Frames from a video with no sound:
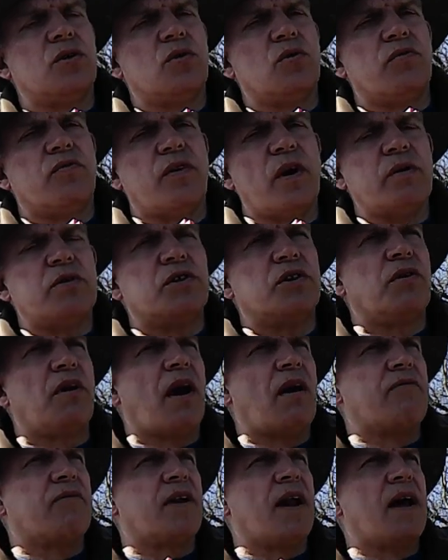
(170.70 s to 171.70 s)

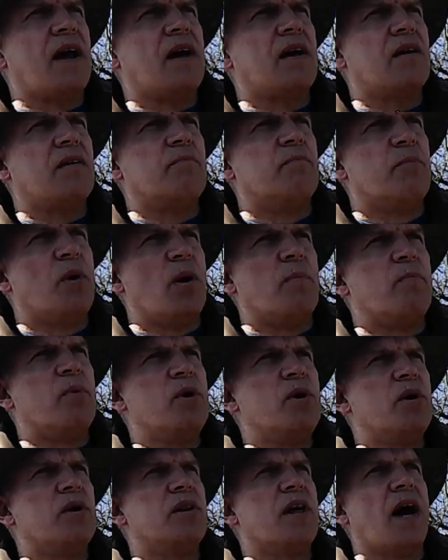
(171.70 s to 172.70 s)
photograph a
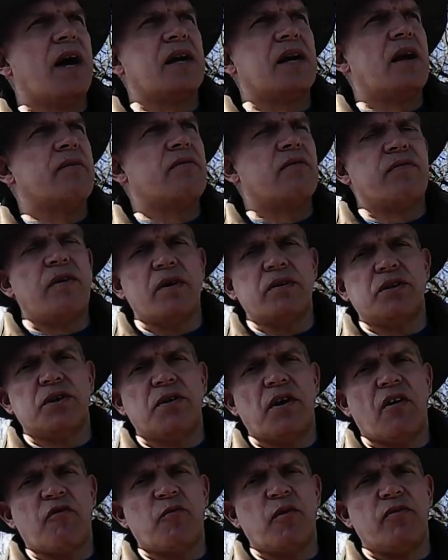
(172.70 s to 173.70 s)
bird that I'd never
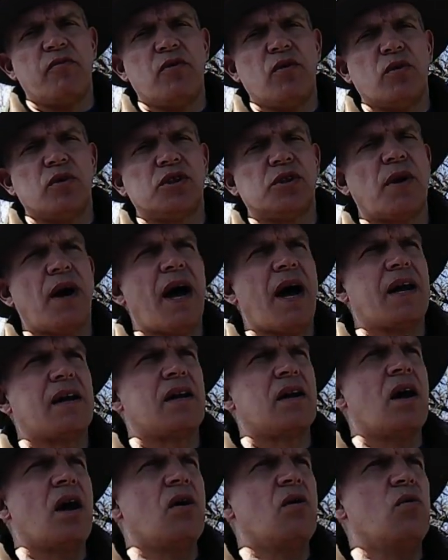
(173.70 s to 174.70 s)
photographed before, so I had
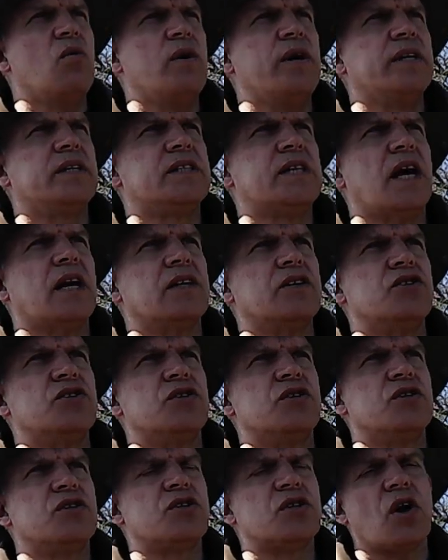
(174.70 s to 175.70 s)
no
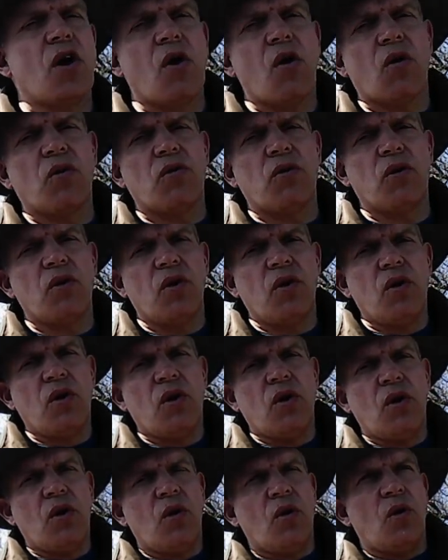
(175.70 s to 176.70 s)
intelligence
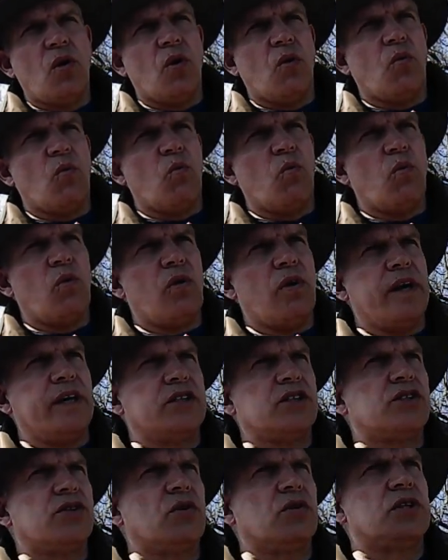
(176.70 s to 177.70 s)
on
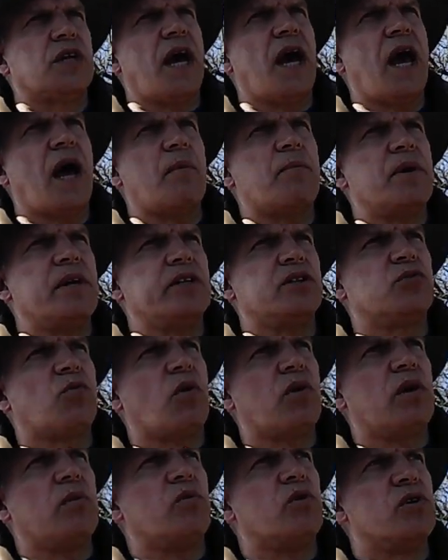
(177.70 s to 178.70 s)
its sort of habits,
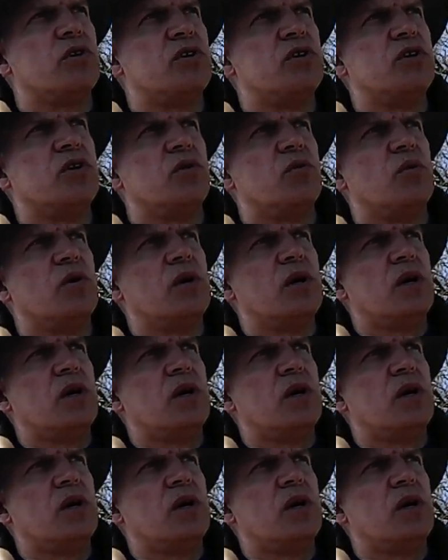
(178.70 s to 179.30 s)
what it would do.